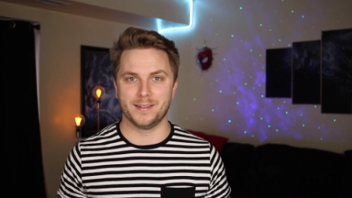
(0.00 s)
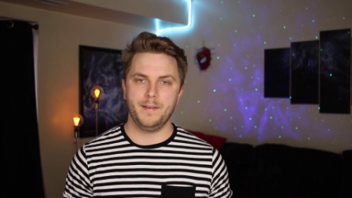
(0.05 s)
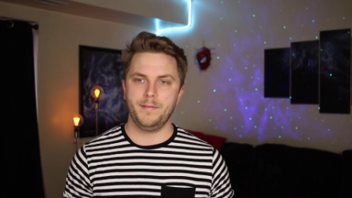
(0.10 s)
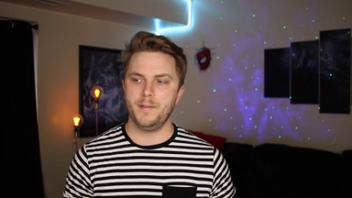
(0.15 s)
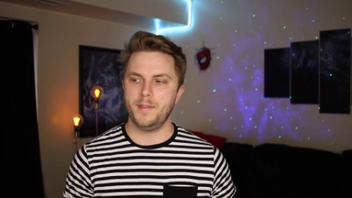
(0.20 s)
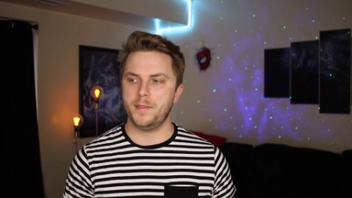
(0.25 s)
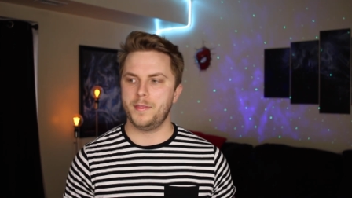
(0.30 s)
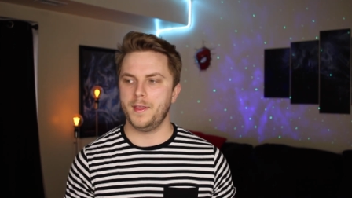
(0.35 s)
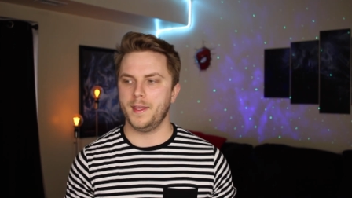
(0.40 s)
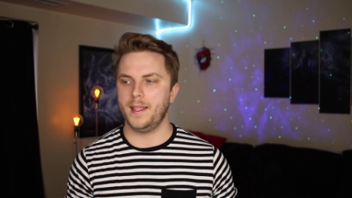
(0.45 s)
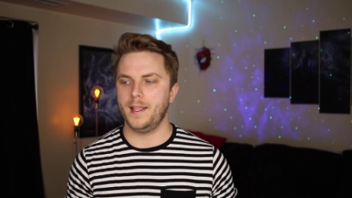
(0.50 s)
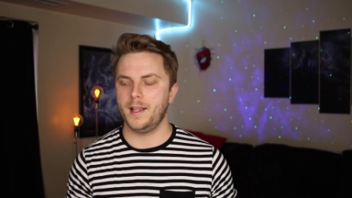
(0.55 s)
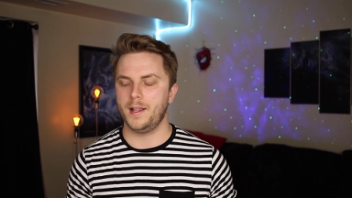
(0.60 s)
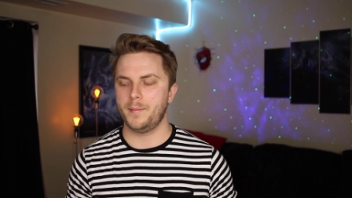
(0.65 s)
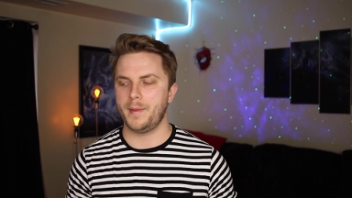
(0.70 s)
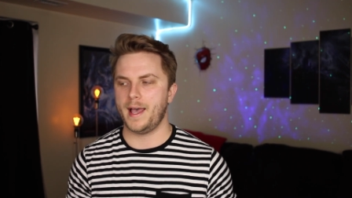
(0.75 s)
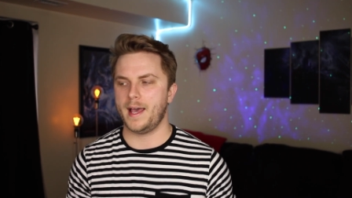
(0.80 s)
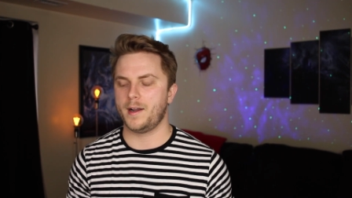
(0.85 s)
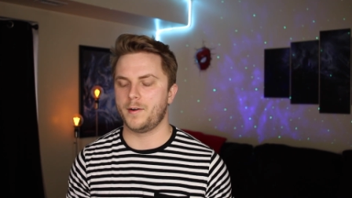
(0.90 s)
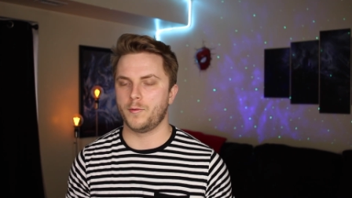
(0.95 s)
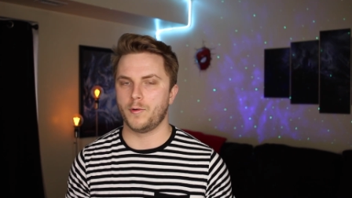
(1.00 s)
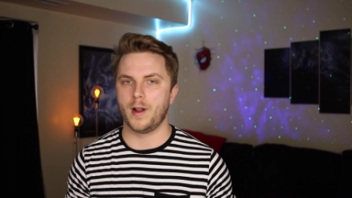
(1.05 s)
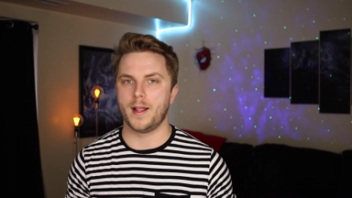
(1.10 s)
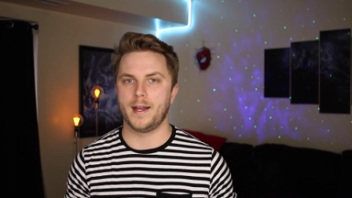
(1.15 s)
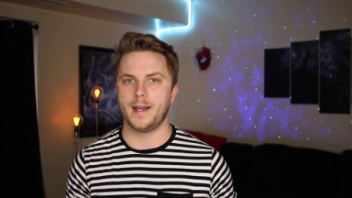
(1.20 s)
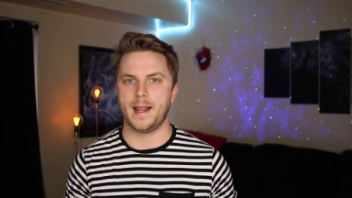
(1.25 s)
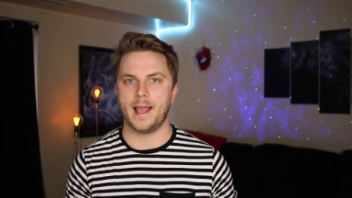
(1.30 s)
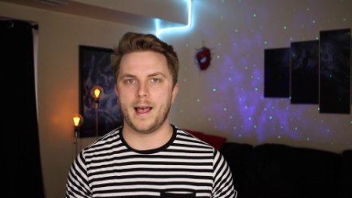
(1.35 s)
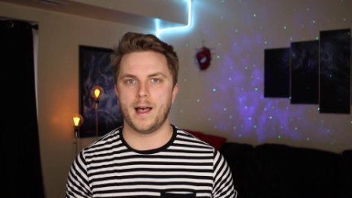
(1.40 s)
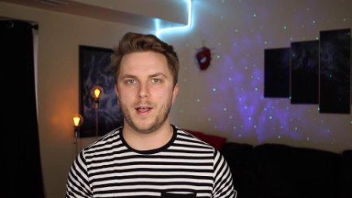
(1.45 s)
Even thinking about it
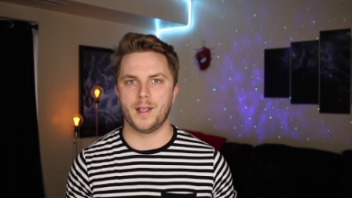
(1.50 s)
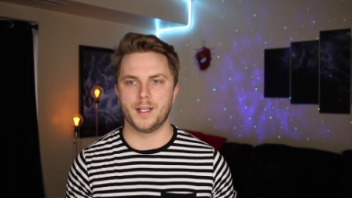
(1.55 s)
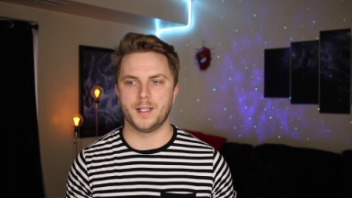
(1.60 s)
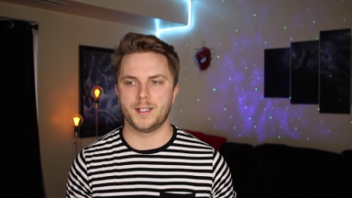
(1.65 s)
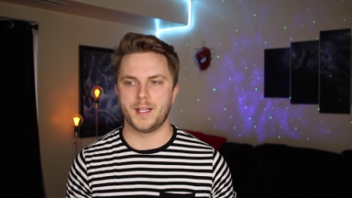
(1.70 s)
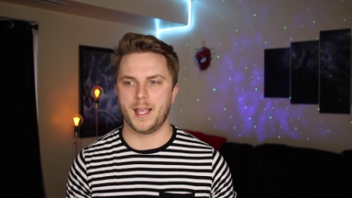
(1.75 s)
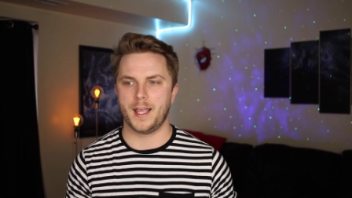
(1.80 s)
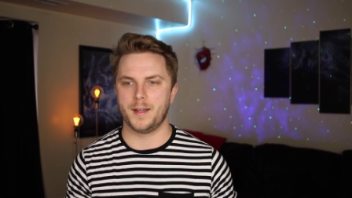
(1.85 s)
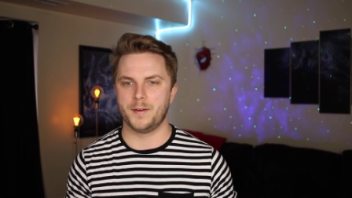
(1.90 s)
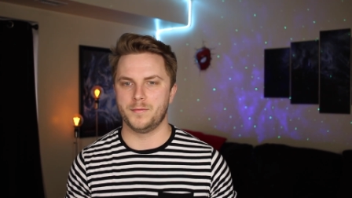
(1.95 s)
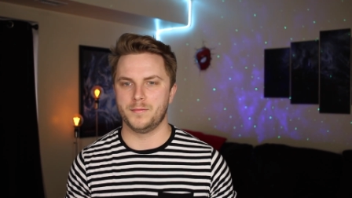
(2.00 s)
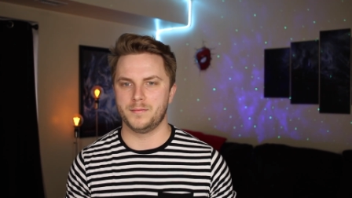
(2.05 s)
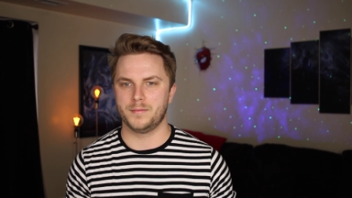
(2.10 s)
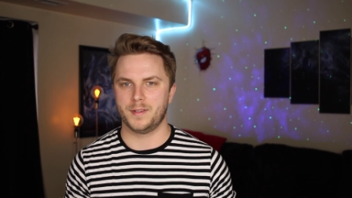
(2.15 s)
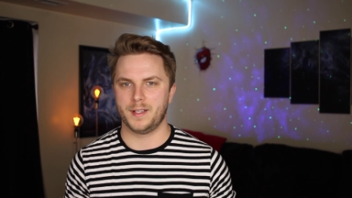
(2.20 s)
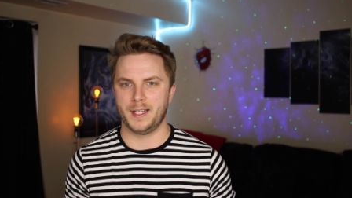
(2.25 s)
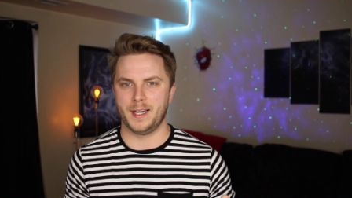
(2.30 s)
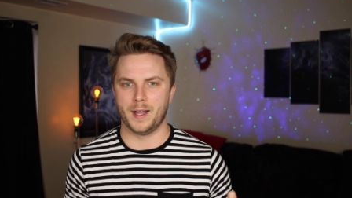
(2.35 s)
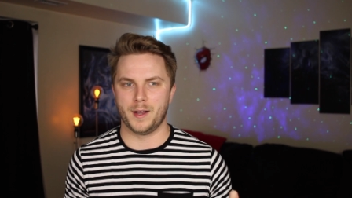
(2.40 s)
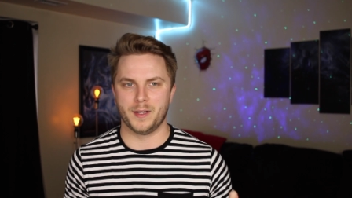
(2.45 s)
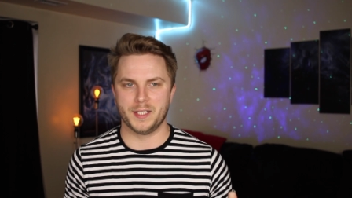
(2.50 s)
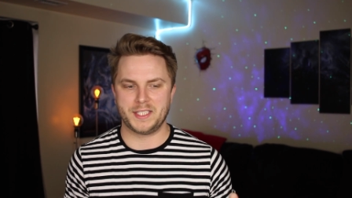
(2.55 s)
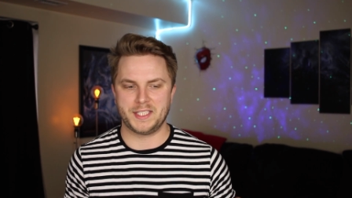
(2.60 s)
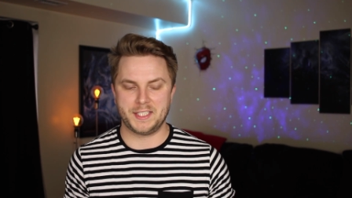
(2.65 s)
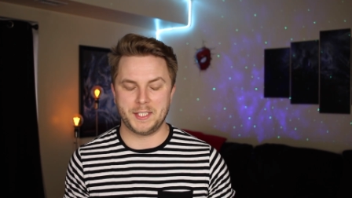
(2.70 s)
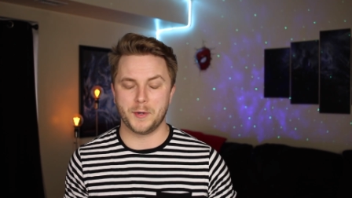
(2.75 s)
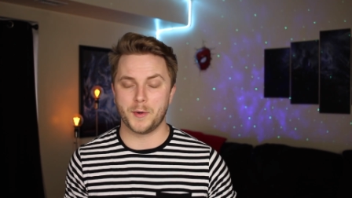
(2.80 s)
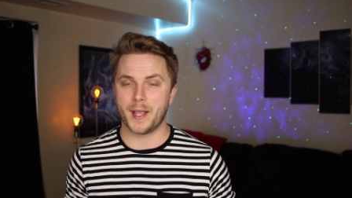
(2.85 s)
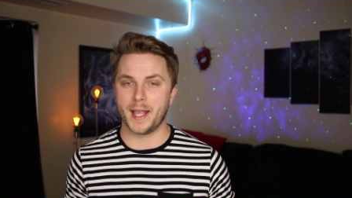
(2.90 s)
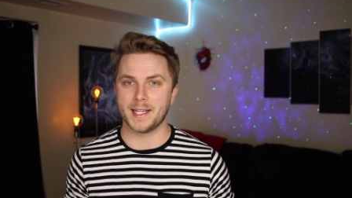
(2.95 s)
right now, it you know, it
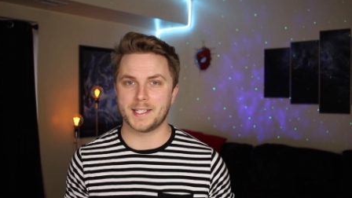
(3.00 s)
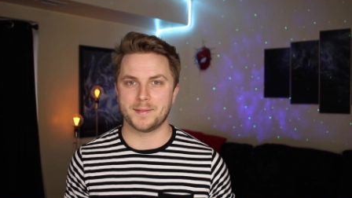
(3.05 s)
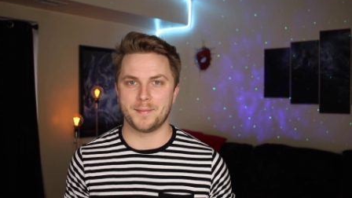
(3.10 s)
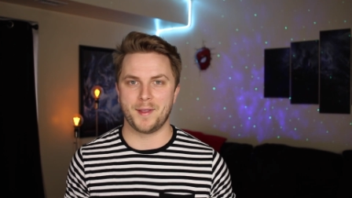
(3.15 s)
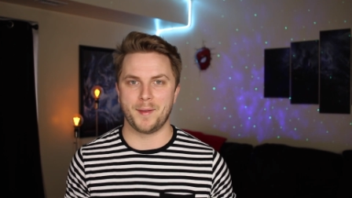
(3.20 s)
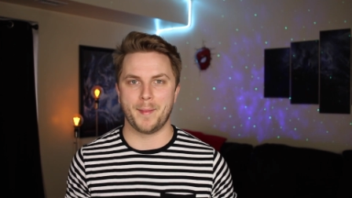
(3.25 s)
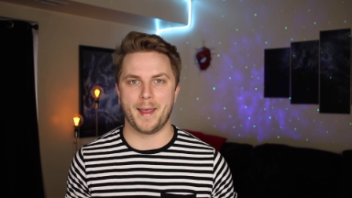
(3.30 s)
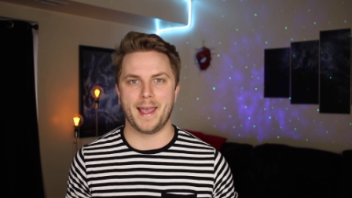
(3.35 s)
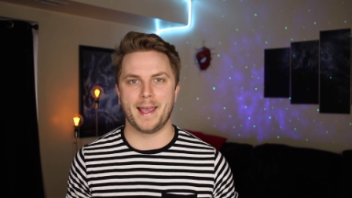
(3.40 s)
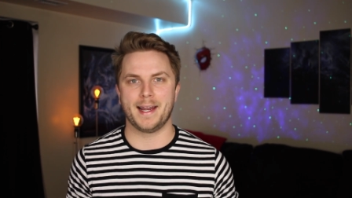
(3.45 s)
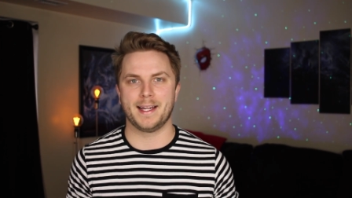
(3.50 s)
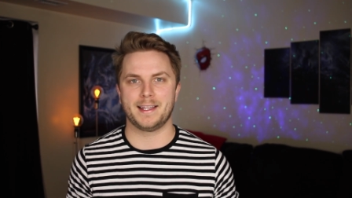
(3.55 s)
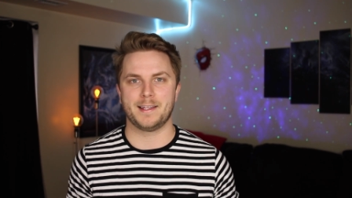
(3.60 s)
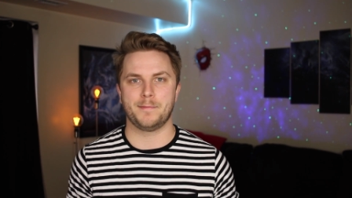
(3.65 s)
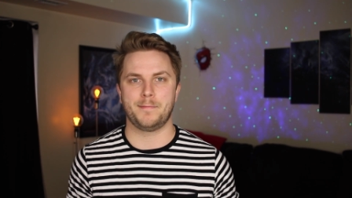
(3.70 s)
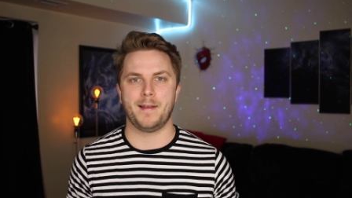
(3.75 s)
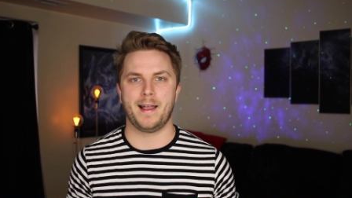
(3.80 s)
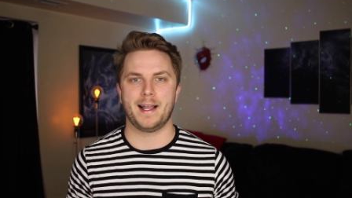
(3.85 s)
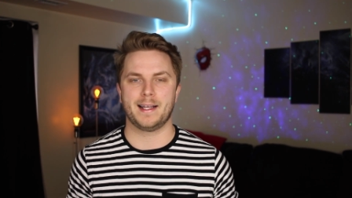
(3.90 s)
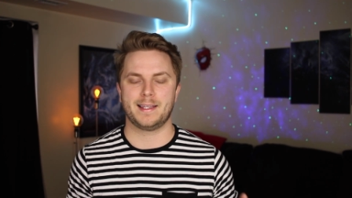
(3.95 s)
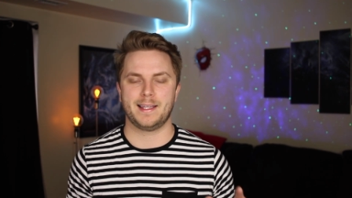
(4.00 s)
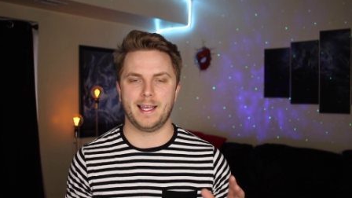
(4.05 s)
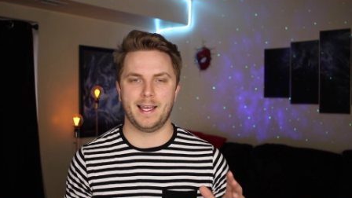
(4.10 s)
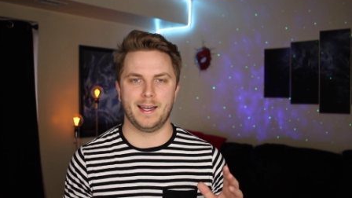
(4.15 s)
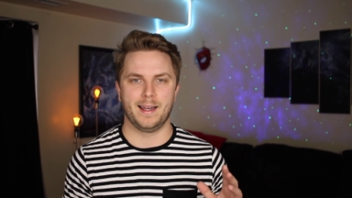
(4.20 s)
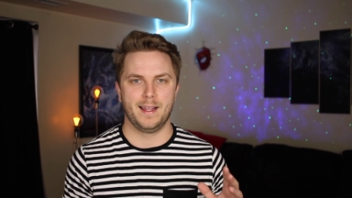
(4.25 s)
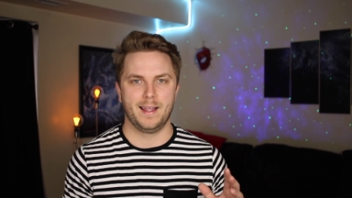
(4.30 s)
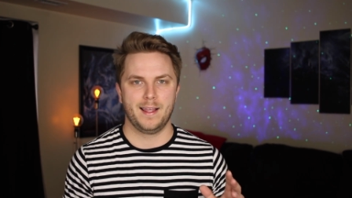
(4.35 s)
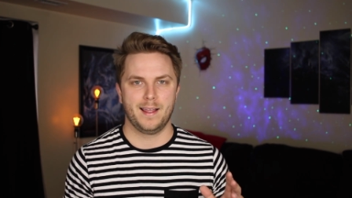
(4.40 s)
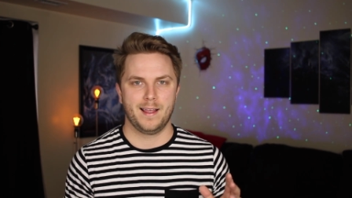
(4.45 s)
still gets me mad at the fact that